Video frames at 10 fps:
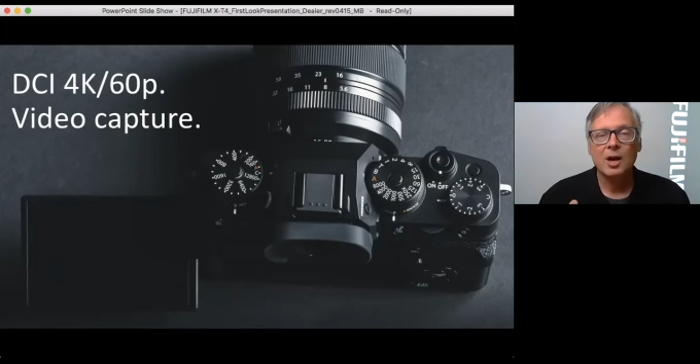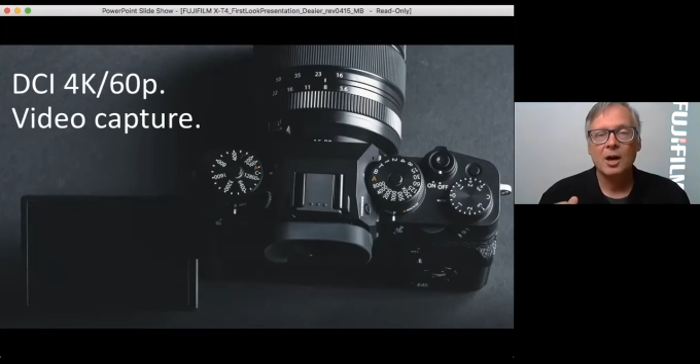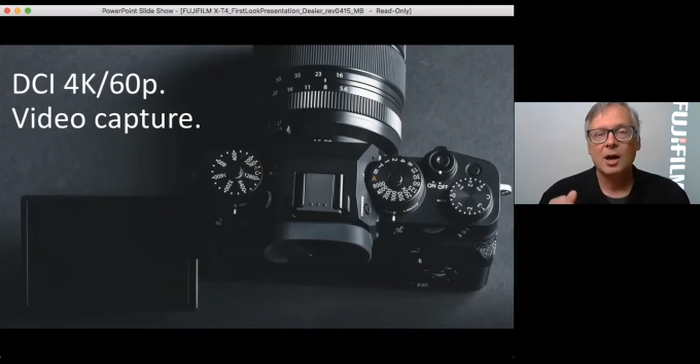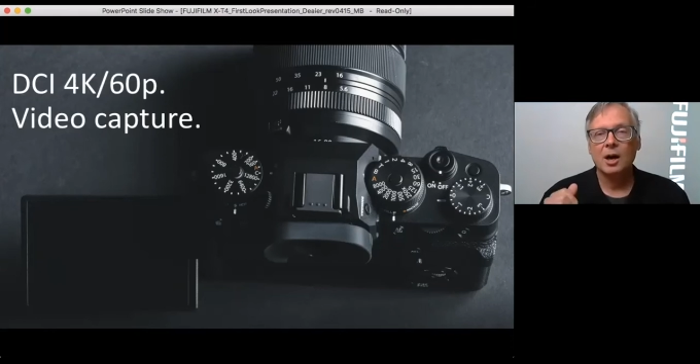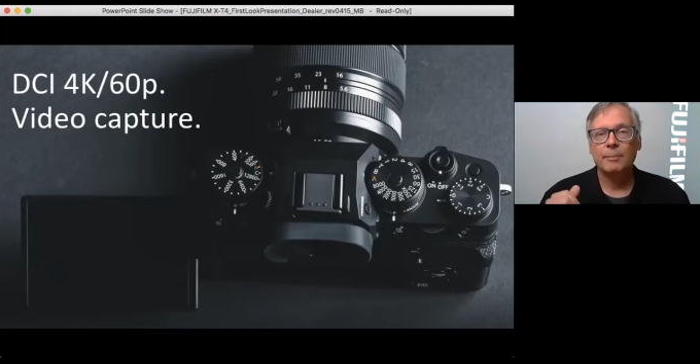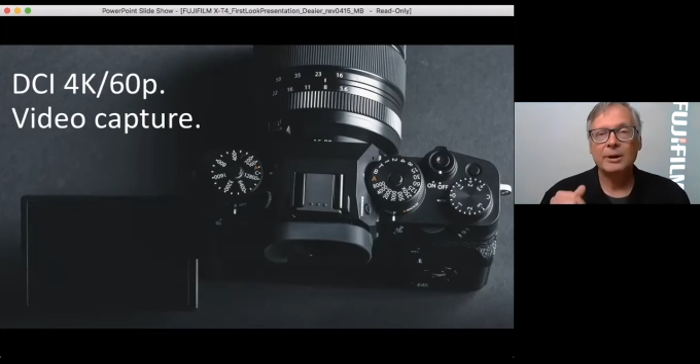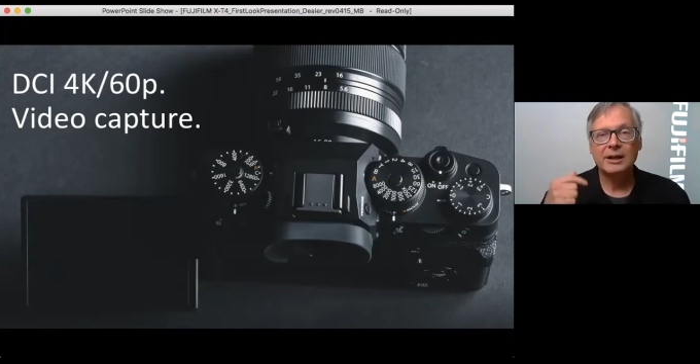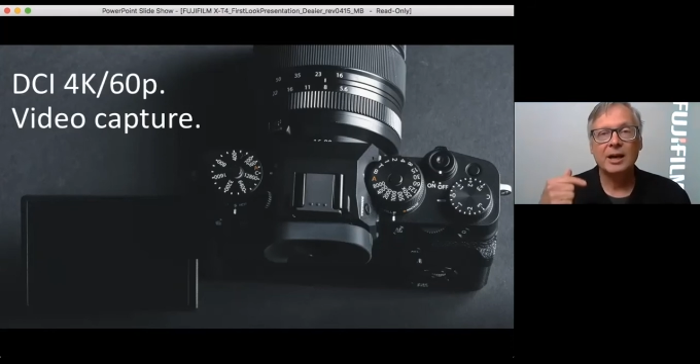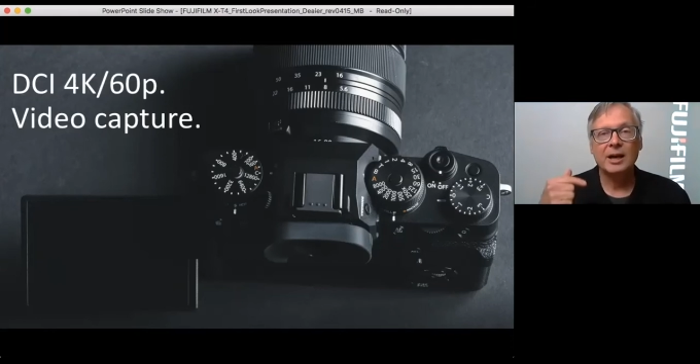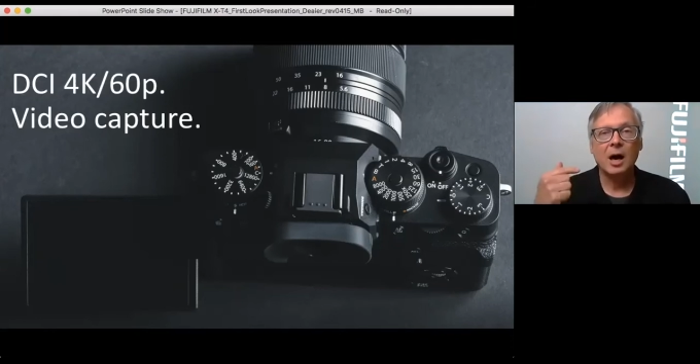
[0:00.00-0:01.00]
Uh, but
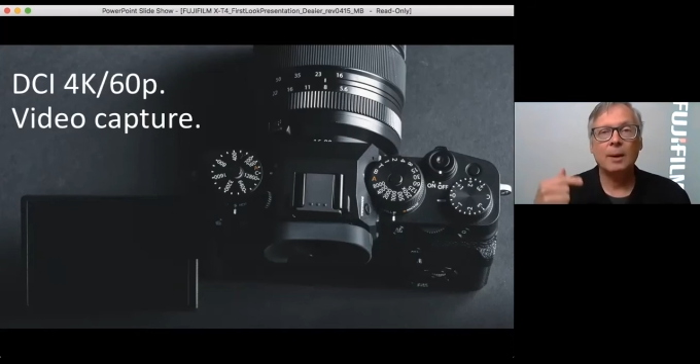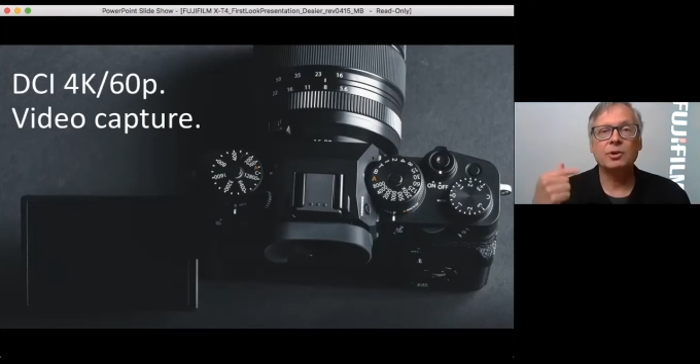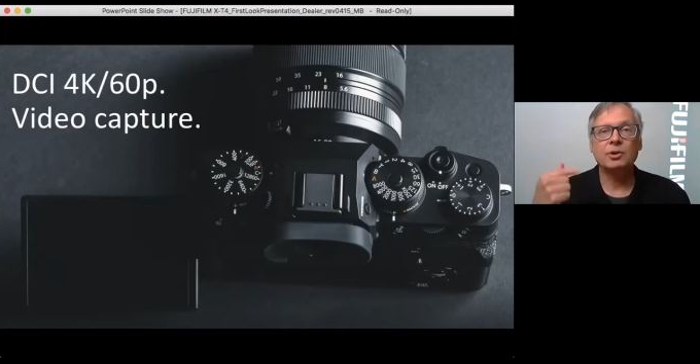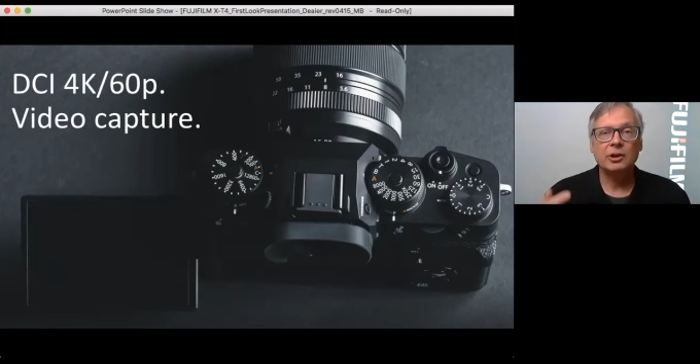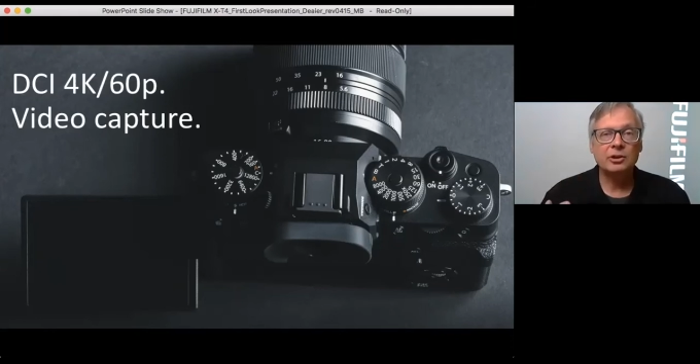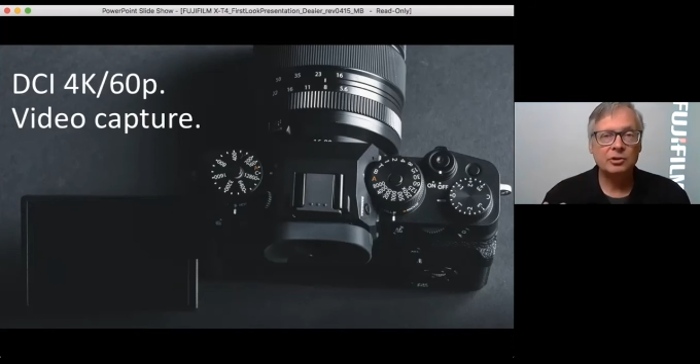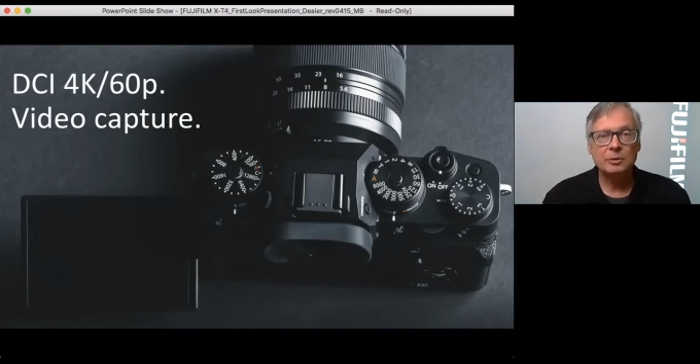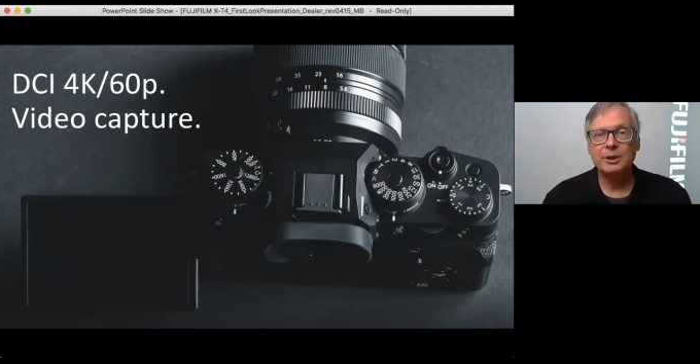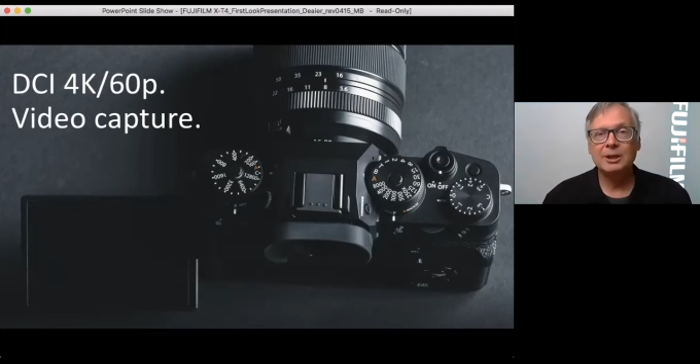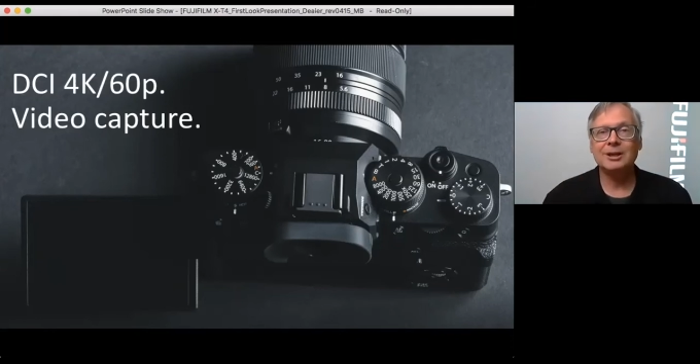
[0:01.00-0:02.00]
again, up to
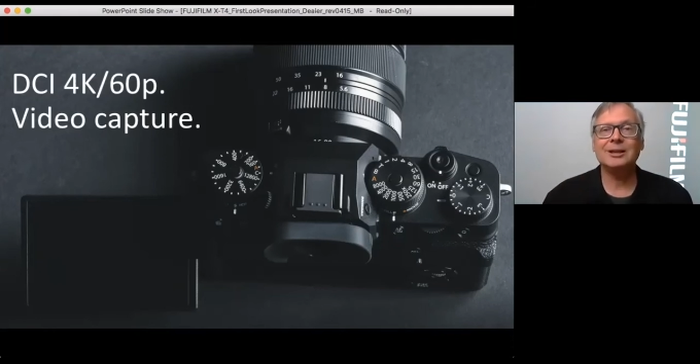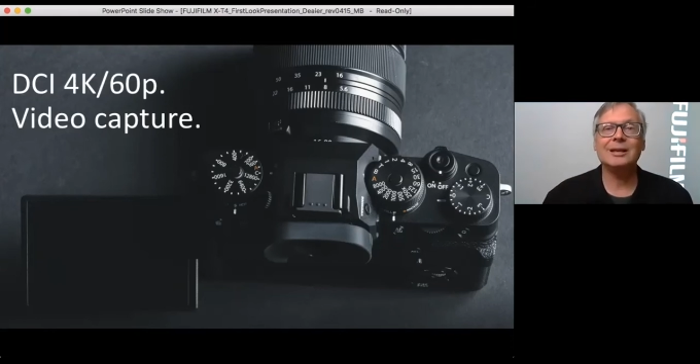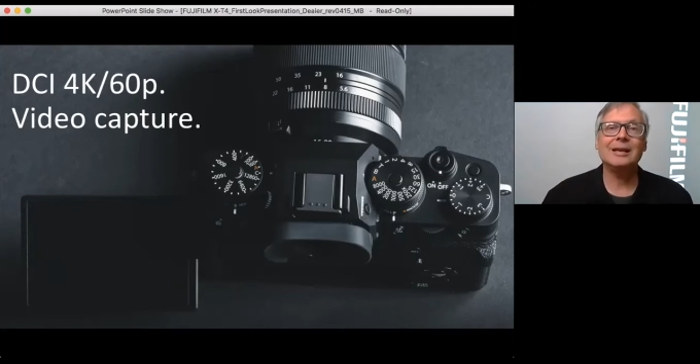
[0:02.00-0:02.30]
60p